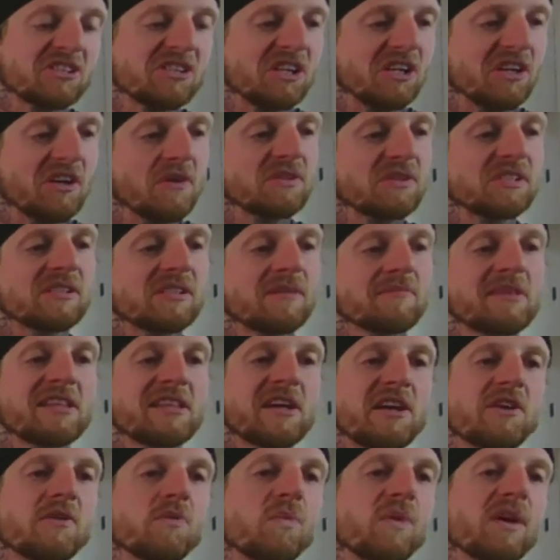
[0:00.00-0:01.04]
So, it's something
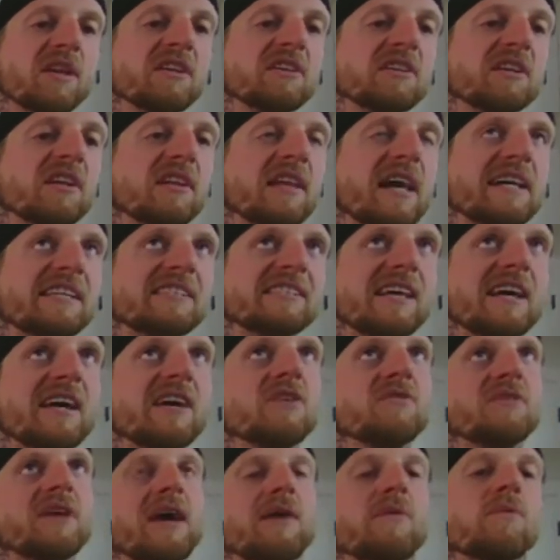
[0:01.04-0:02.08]
that you're willing to, like,
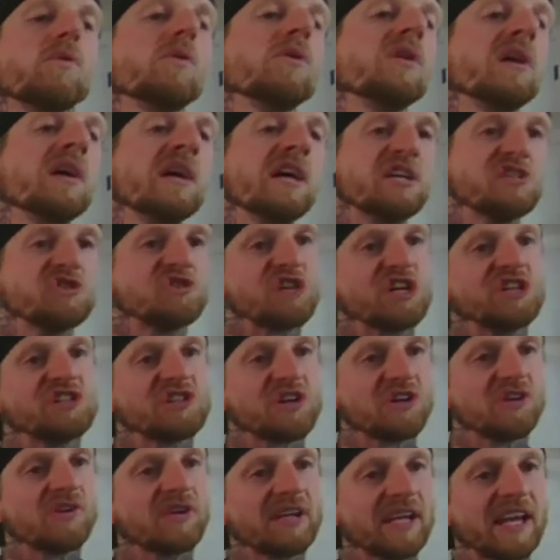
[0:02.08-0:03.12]
say, okay, well, is Chase
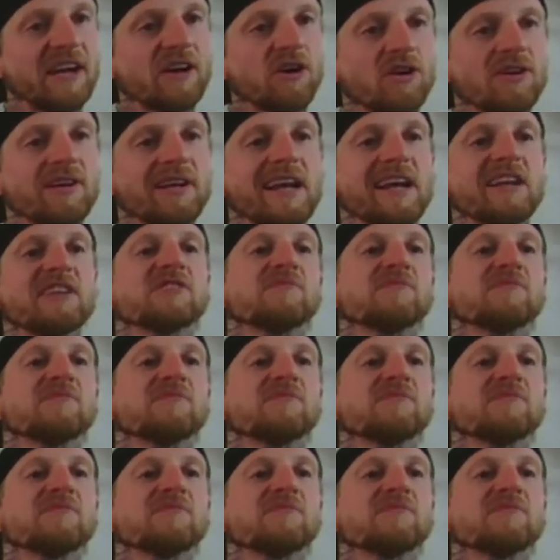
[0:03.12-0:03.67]
Young going to get hurt again?